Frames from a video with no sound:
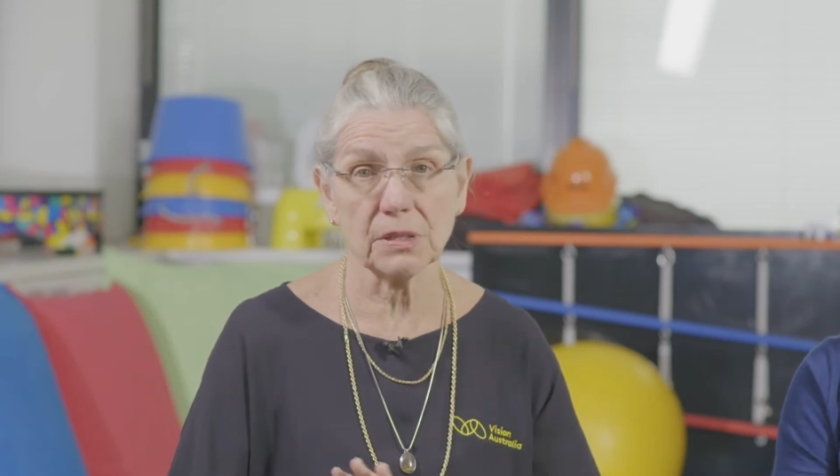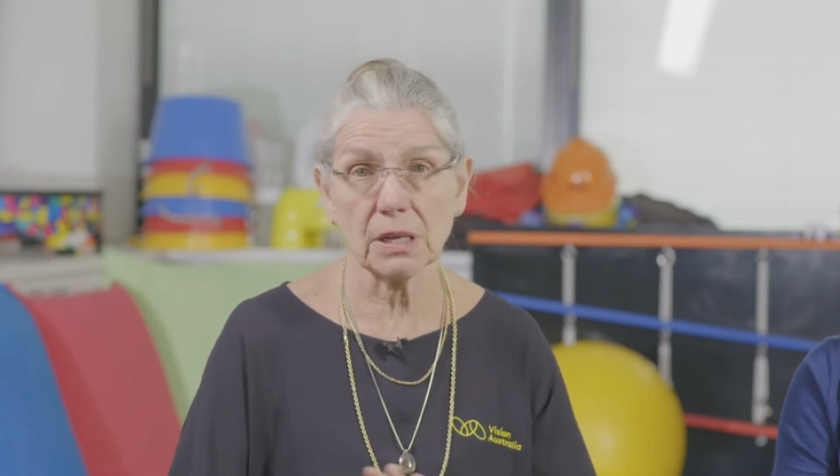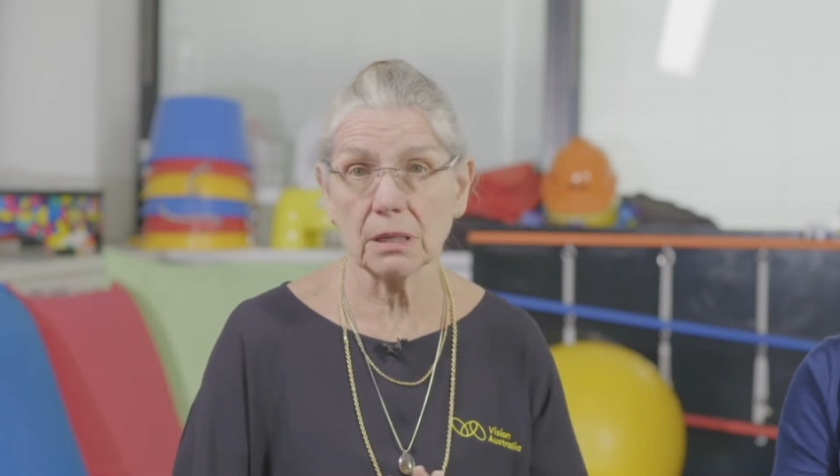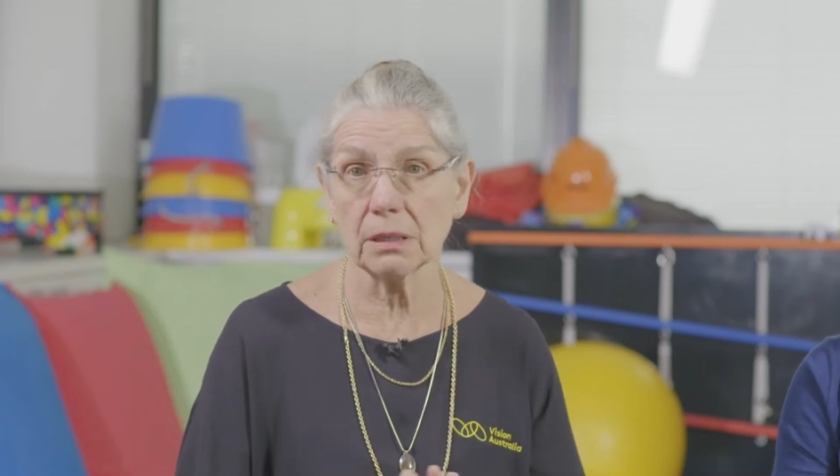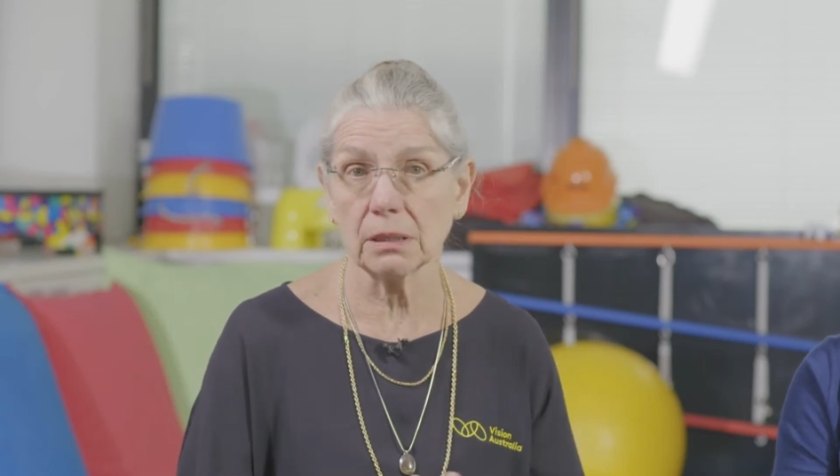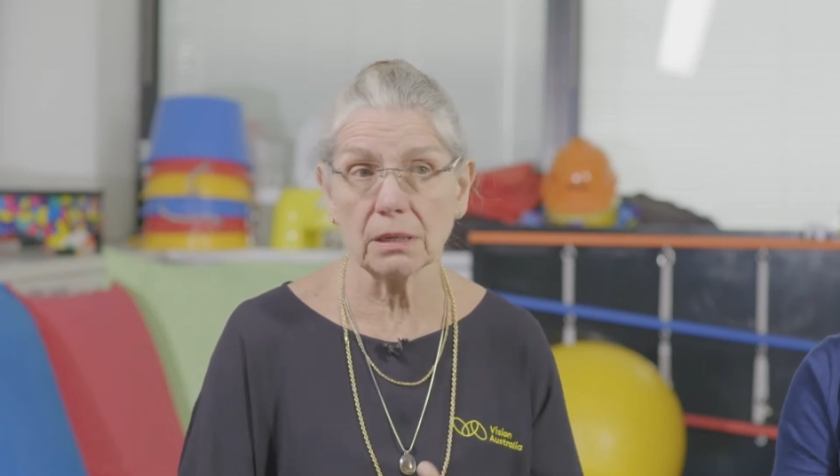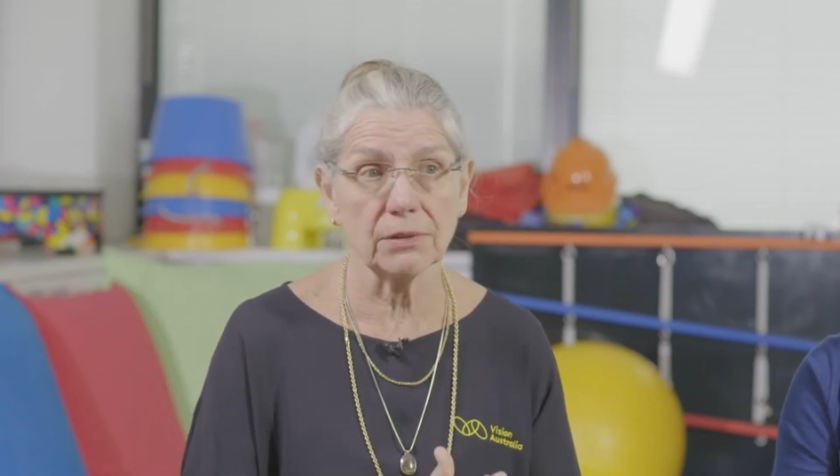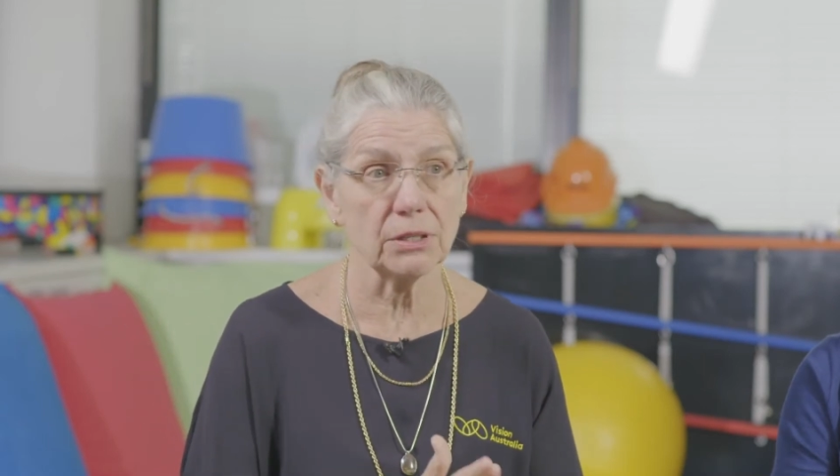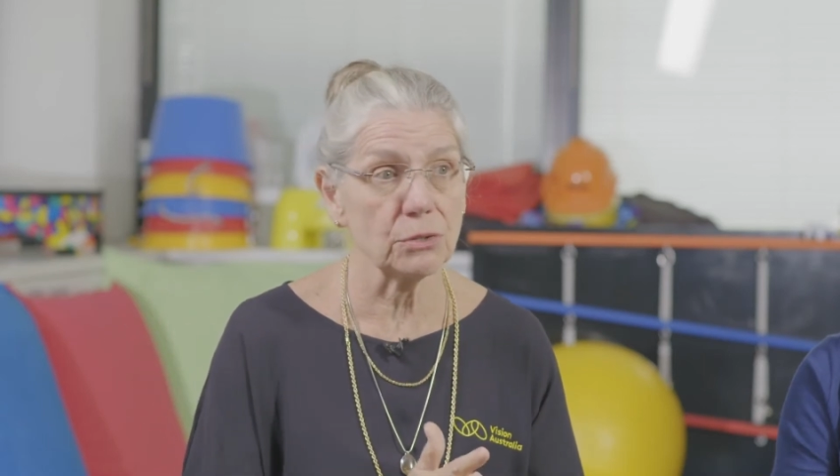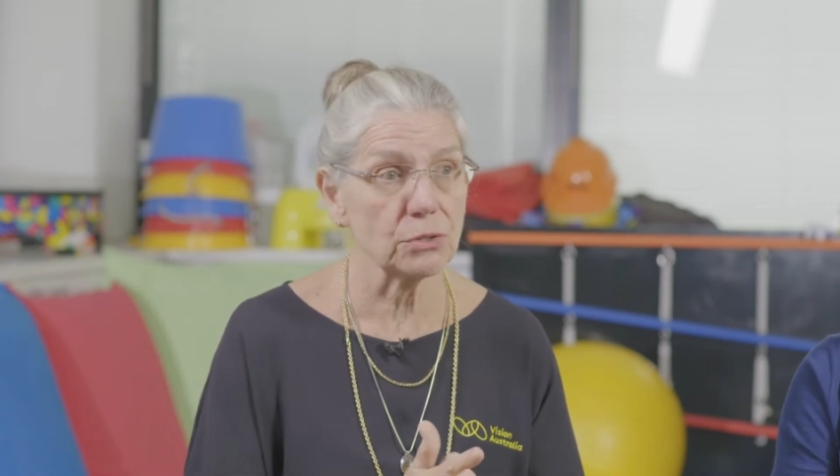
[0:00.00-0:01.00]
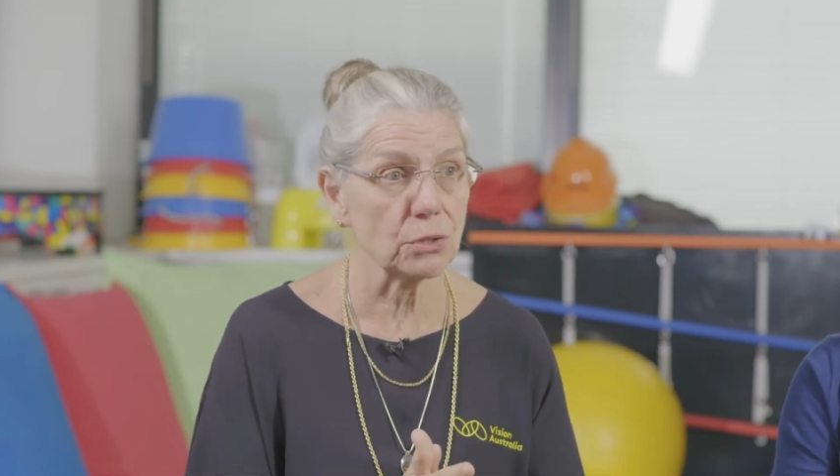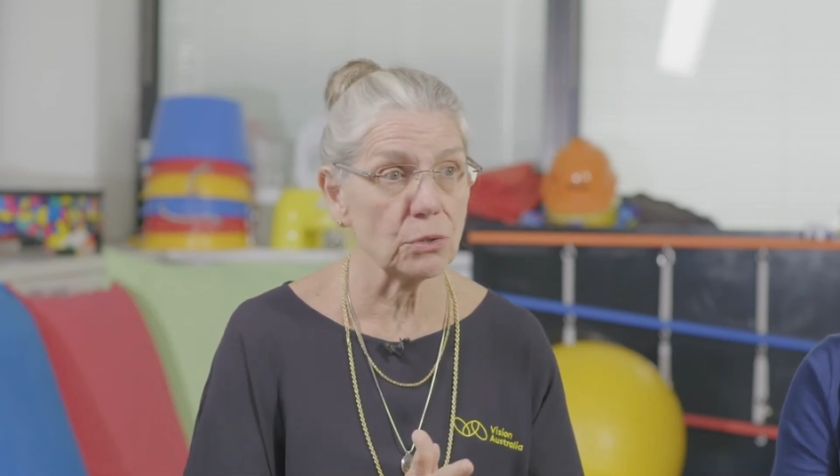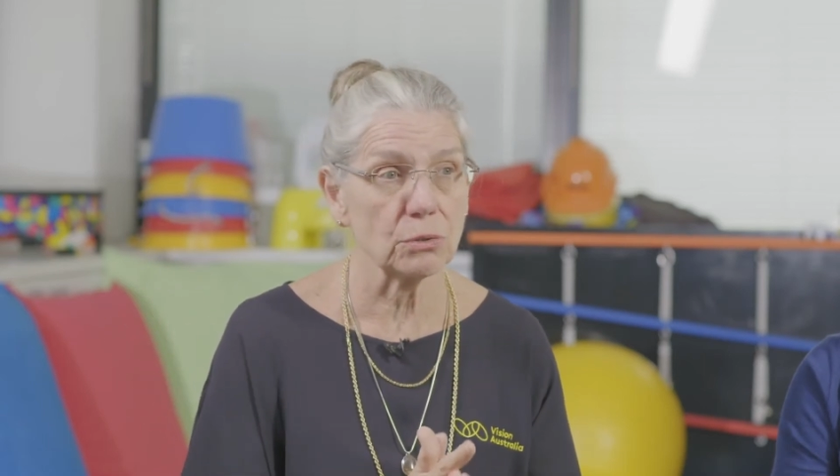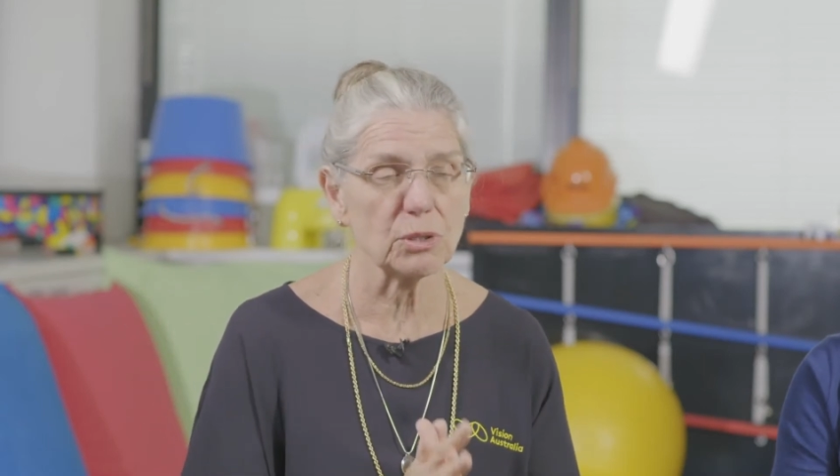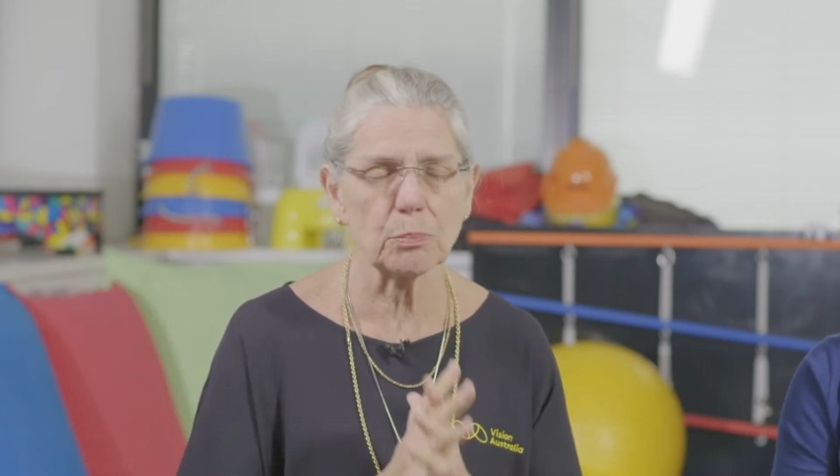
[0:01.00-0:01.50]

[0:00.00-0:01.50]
11 years old is a